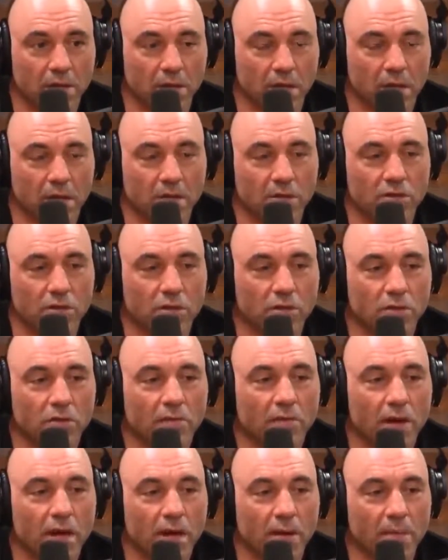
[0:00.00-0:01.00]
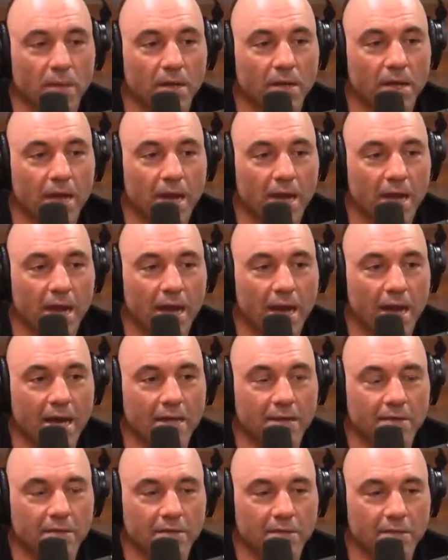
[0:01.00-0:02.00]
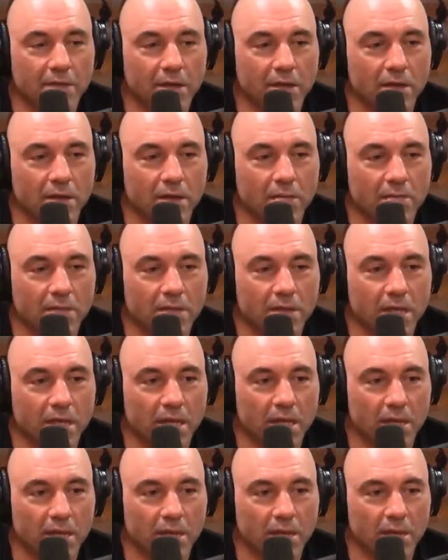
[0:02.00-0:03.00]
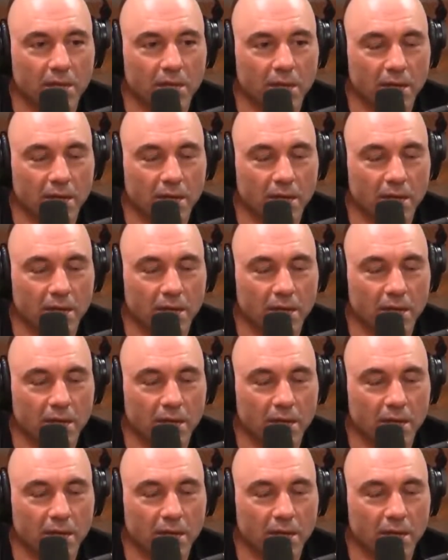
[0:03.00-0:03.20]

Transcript: And he joked around about, yeah, he has. He said, no, I'm just kidding.